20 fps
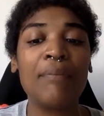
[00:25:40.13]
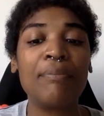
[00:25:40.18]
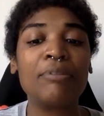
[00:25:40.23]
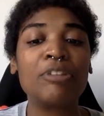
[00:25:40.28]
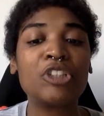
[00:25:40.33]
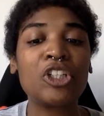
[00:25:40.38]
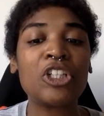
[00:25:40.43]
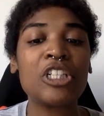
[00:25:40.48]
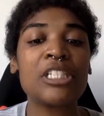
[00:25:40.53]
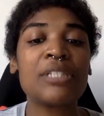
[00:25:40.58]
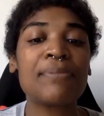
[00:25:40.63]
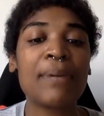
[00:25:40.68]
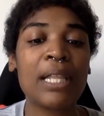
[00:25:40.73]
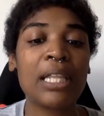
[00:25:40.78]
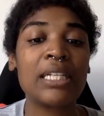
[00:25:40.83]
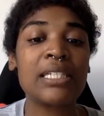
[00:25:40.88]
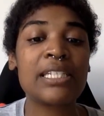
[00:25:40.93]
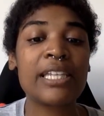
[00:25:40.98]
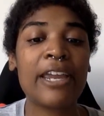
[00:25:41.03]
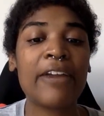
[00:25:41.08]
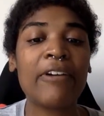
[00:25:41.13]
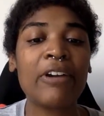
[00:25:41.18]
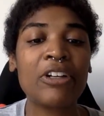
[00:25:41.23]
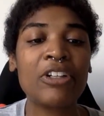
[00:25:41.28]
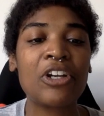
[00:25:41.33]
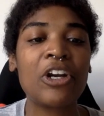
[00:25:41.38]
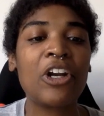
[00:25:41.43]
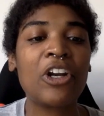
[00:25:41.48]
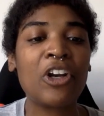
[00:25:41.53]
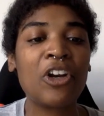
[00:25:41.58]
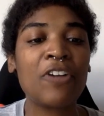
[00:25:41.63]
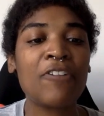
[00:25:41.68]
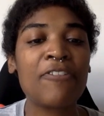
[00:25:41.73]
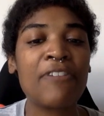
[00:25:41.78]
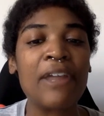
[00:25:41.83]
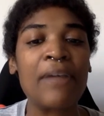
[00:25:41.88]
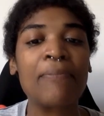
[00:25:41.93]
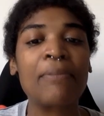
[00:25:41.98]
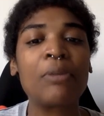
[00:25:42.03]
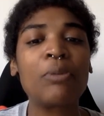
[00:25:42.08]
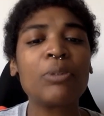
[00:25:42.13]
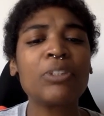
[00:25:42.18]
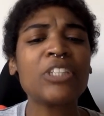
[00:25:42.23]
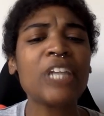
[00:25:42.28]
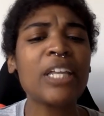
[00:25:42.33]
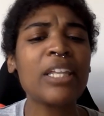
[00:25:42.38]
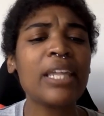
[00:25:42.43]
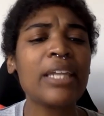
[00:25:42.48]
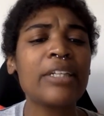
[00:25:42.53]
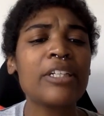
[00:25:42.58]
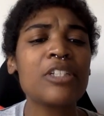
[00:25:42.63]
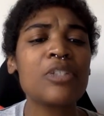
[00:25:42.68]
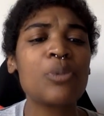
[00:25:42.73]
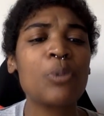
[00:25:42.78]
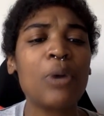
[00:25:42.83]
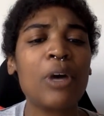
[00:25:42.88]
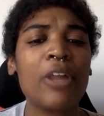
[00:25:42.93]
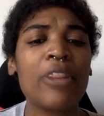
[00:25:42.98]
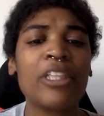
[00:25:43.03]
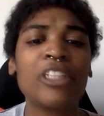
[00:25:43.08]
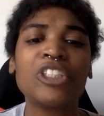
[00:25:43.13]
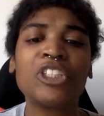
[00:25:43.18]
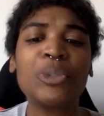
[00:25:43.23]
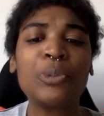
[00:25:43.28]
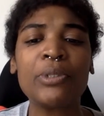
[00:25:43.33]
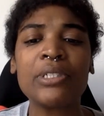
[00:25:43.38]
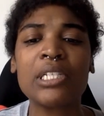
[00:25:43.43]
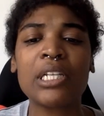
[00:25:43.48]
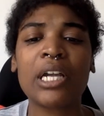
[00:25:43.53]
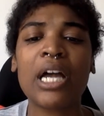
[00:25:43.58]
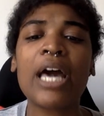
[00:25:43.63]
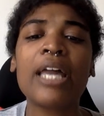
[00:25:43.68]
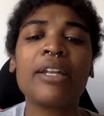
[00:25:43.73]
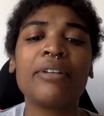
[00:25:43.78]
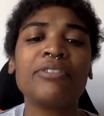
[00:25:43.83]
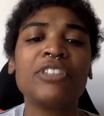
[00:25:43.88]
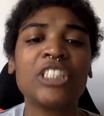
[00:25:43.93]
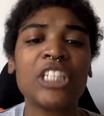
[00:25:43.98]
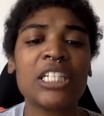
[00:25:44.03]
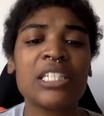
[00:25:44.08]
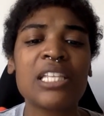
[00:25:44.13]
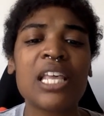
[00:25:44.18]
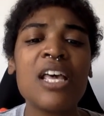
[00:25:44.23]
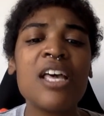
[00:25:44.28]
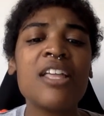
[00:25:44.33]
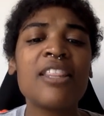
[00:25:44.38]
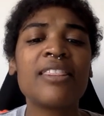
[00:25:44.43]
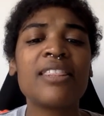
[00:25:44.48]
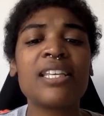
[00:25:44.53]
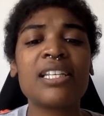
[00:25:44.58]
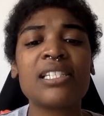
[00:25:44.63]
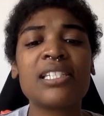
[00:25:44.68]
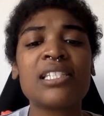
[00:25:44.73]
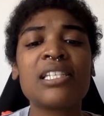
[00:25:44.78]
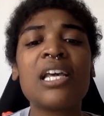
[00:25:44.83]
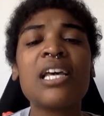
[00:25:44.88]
Journey Smollett's character and her family, which I liked as well, that she wasn't kind of just this